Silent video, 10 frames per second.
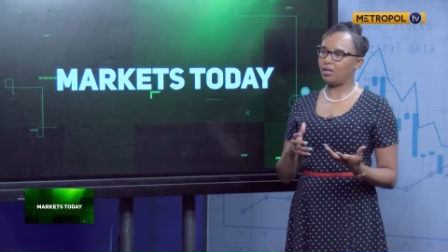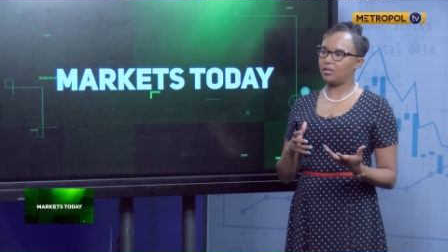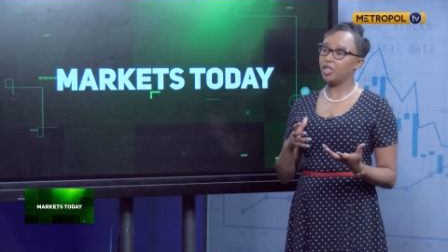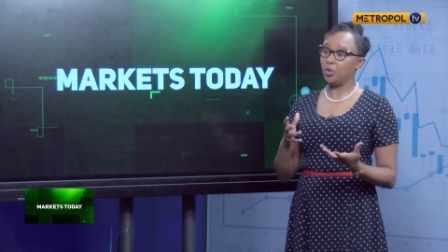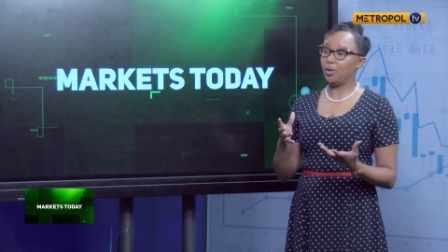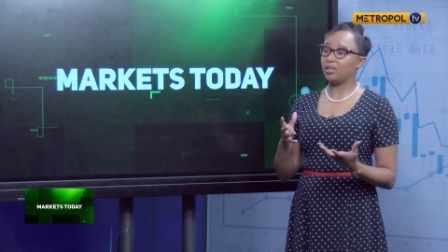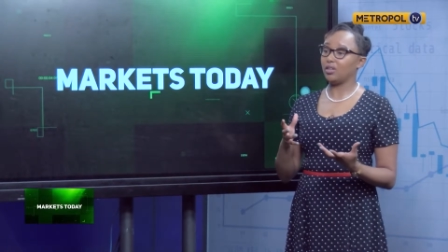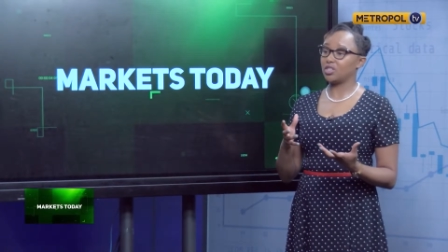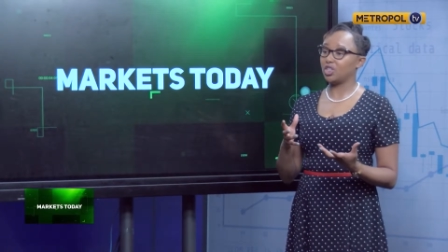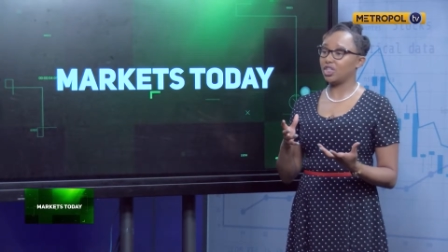the new
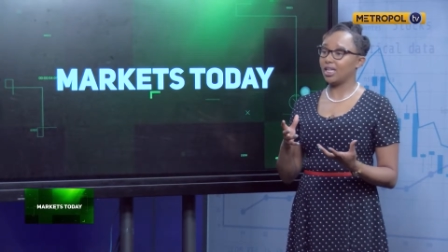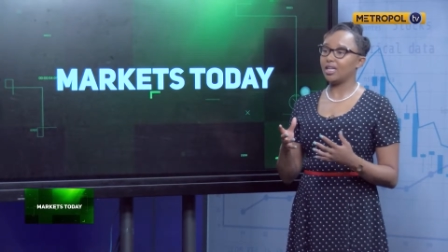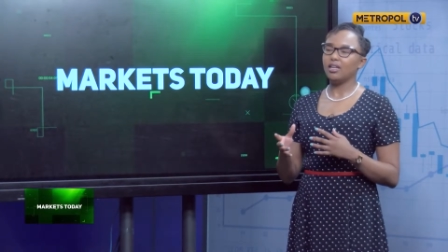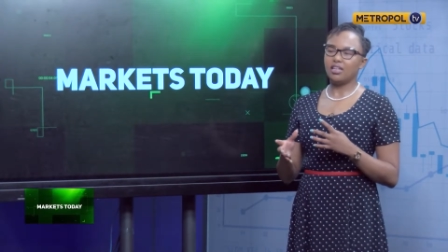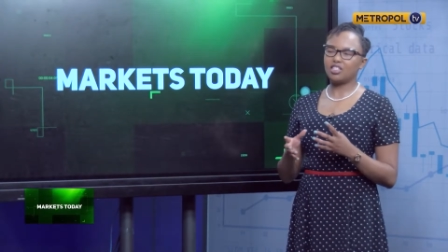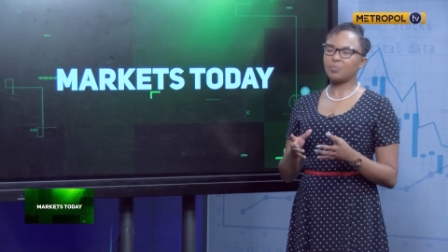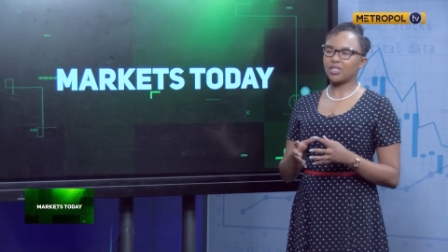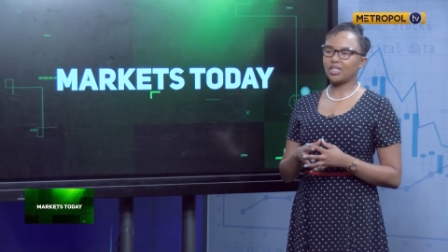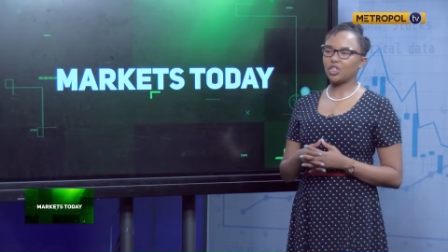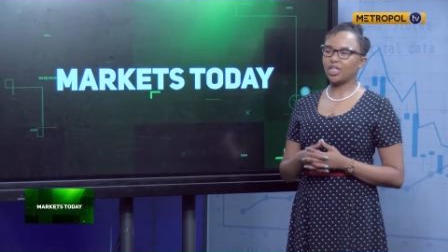1,000 shilling is
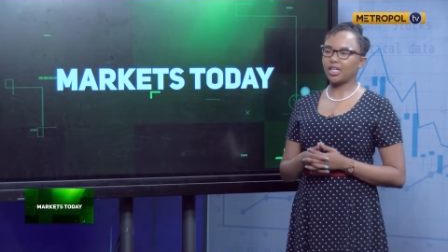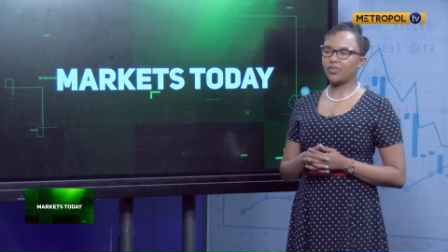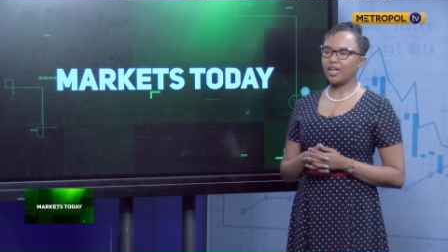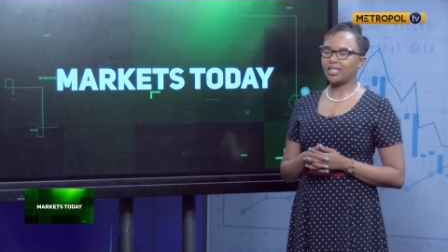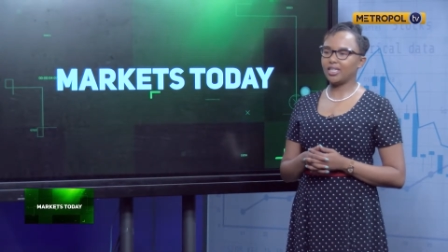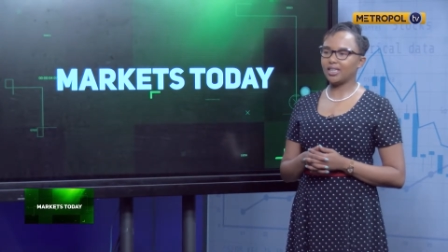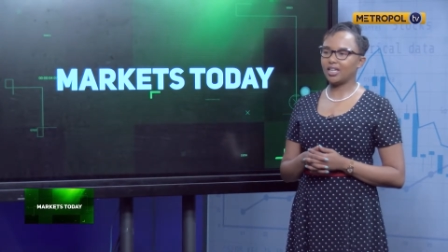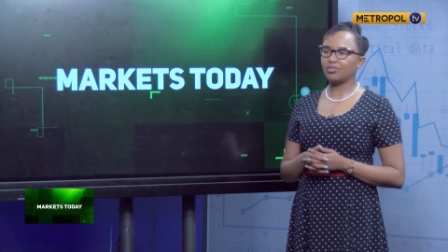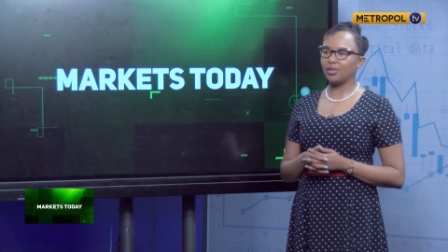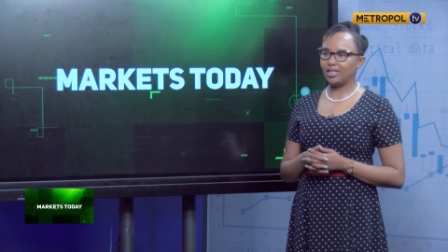potentially creating
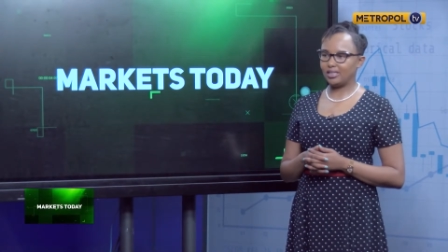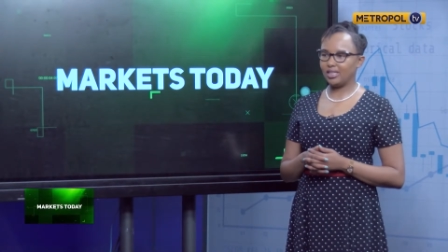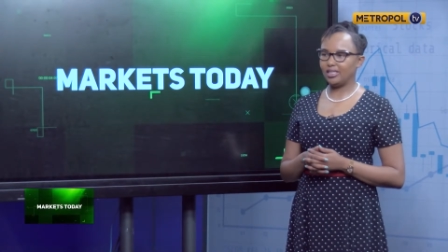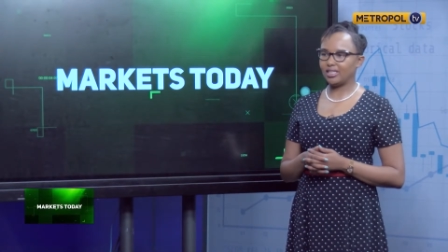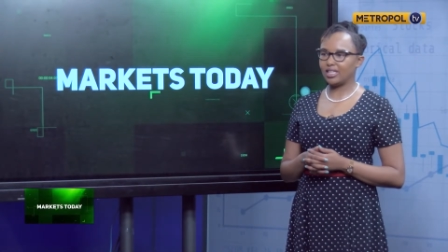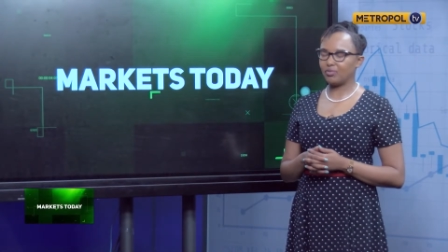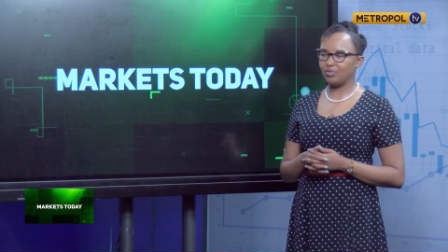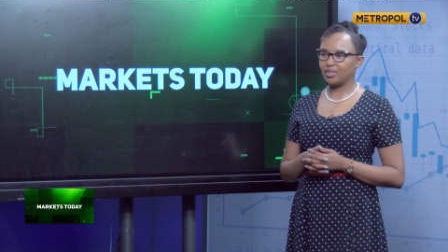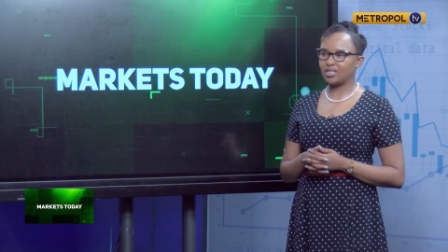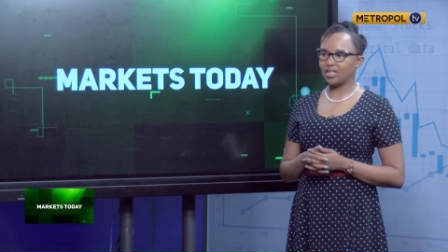that volatility that
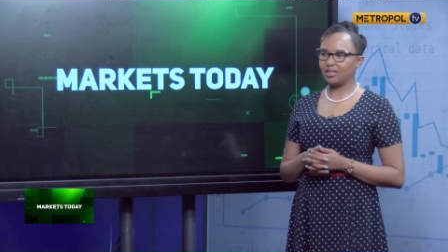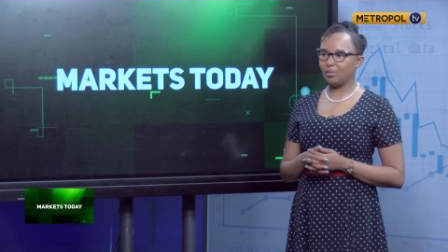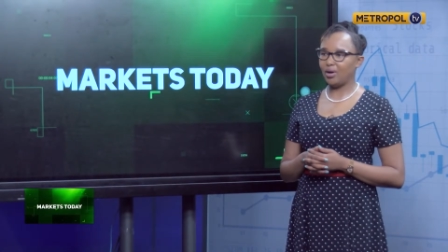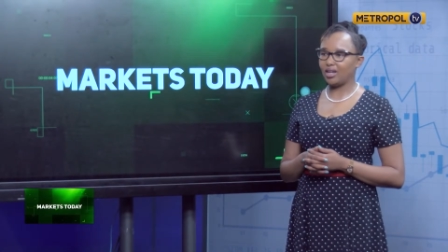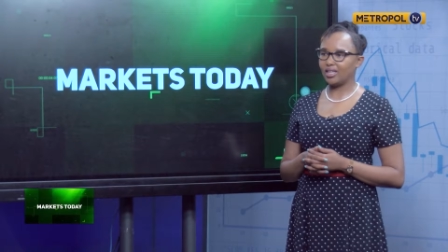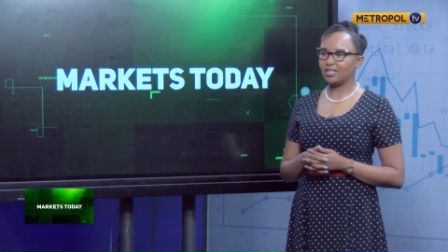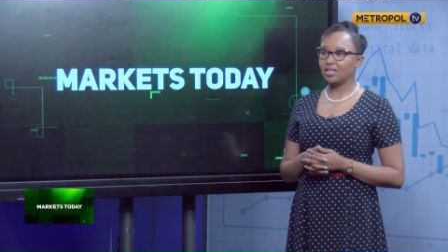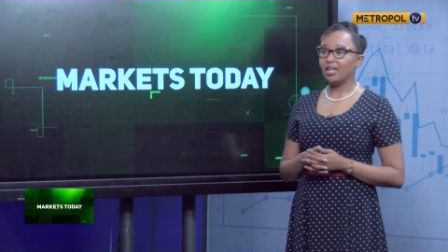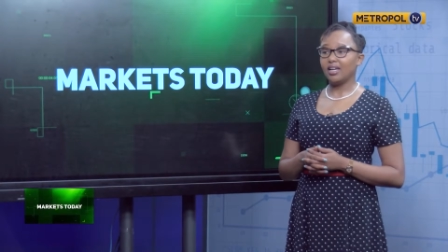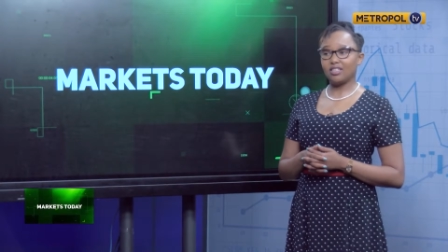we've been seeing in the
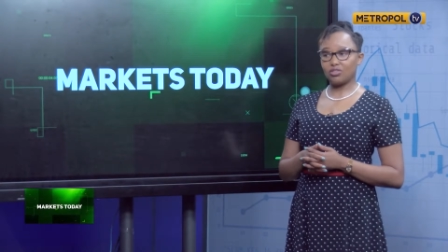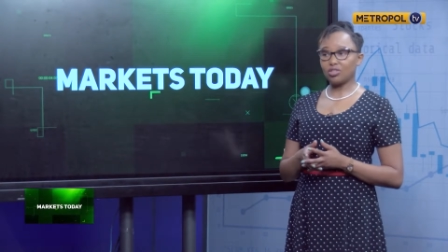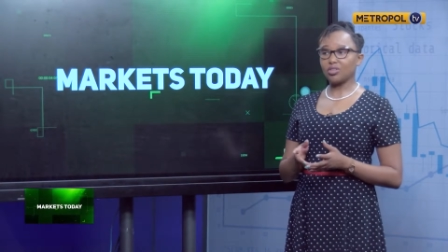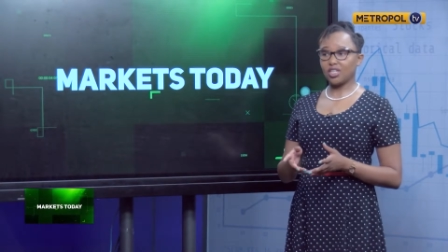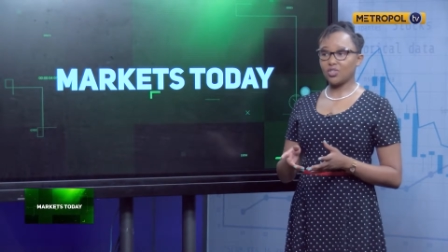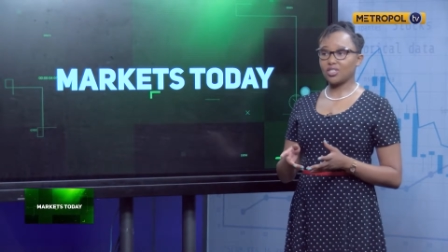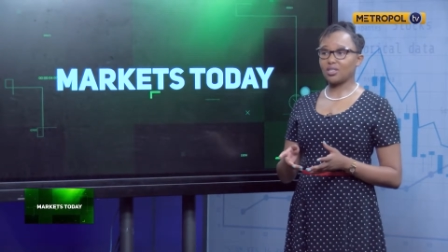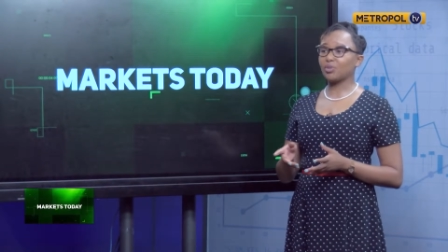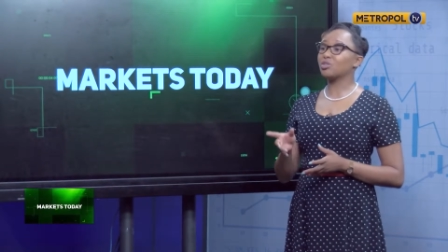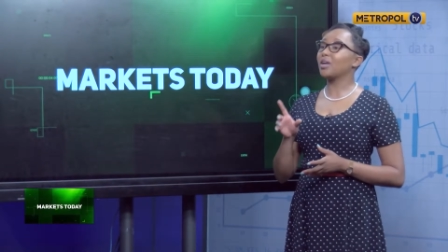markets. It's also
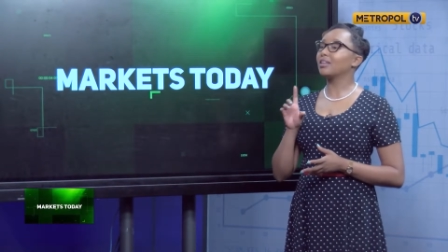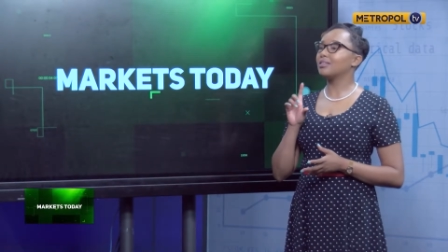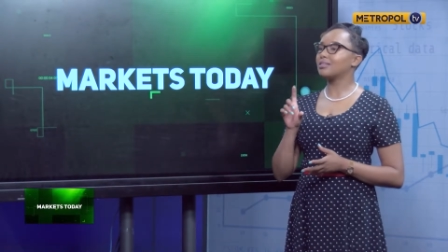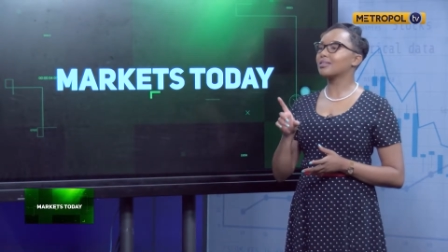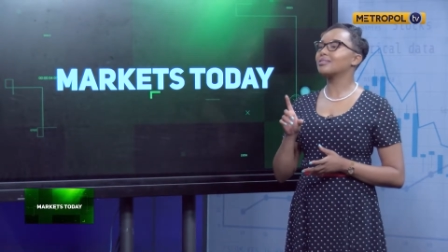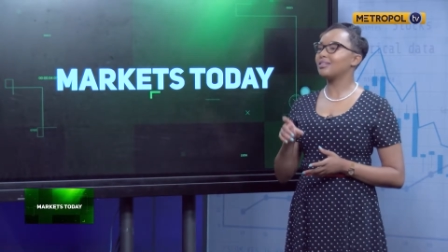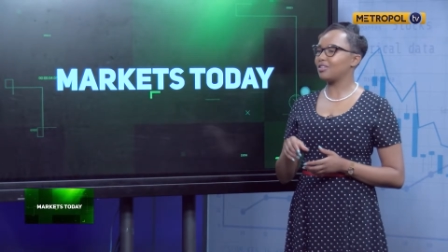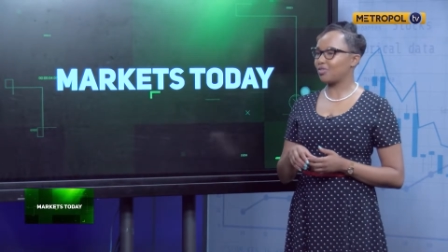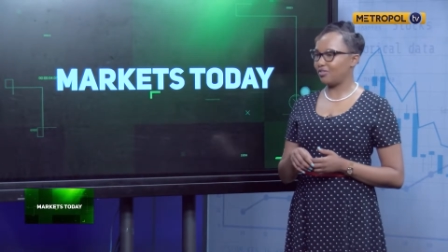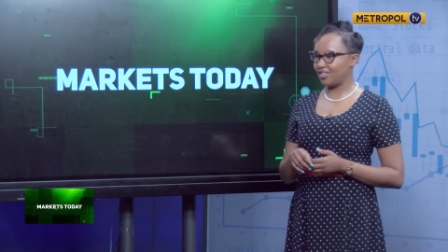interesting because we had this
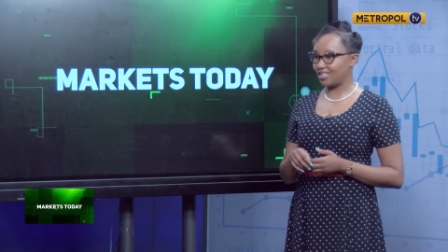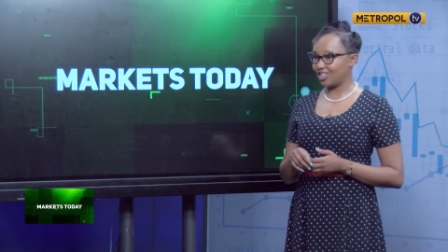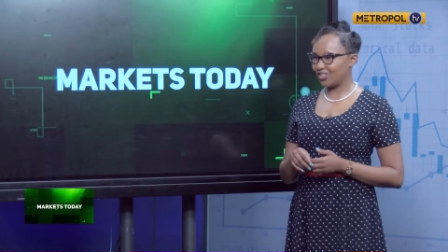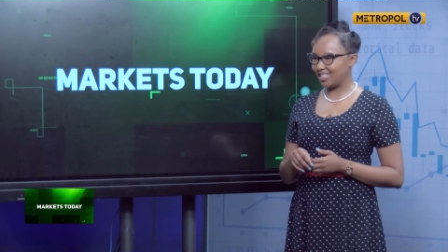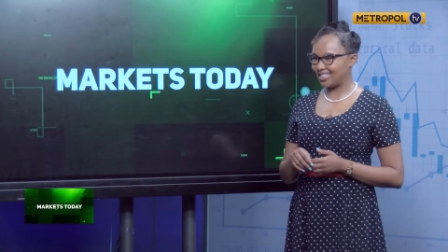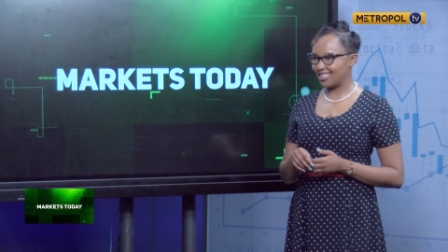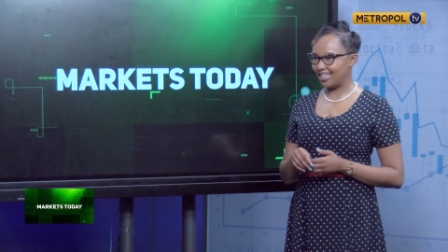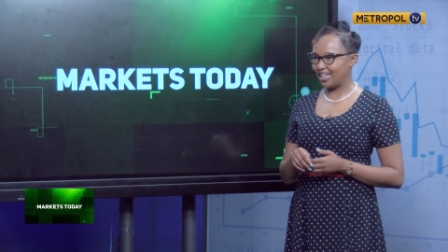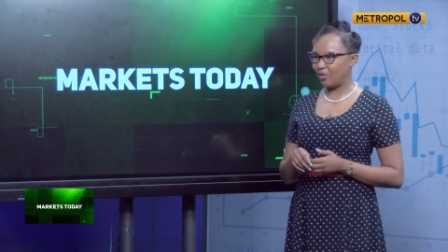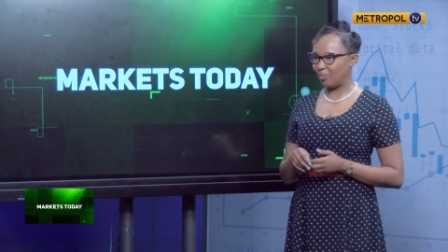extensive conversation yesterday
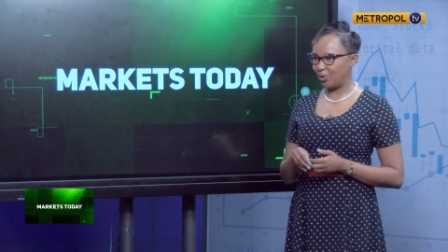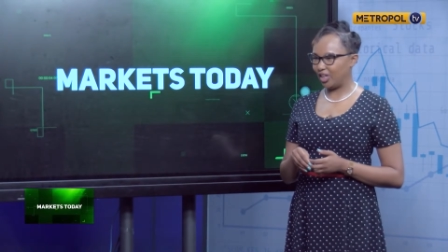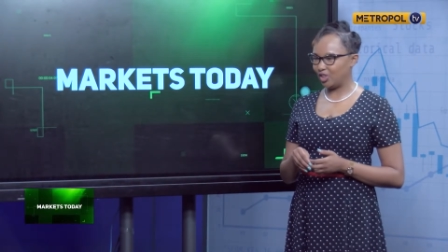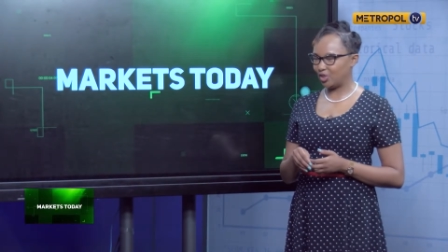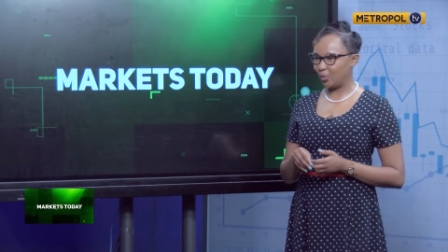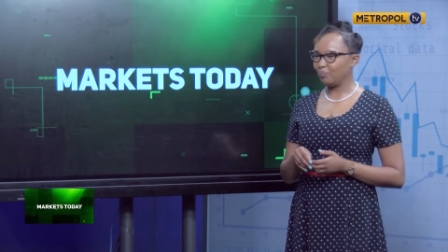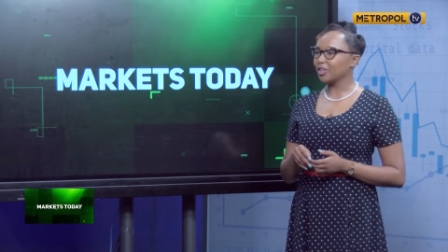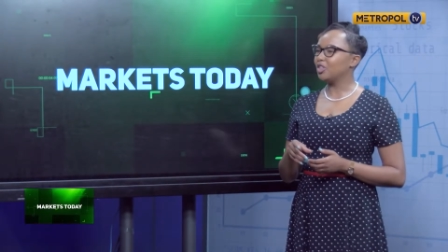yesterday in our morning show.